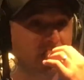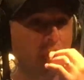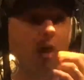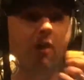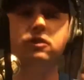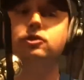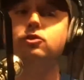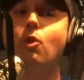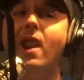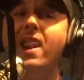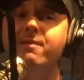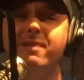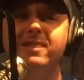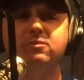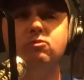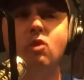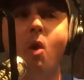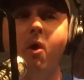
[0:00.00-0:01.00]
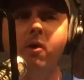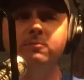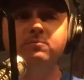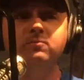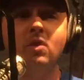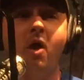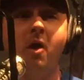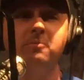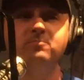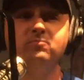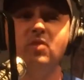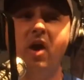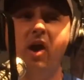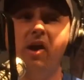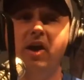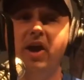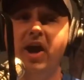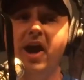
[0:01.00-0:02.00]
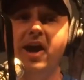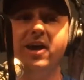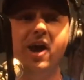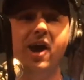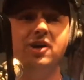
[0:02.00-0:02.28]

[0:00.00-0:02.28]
That was absolutely disgusting.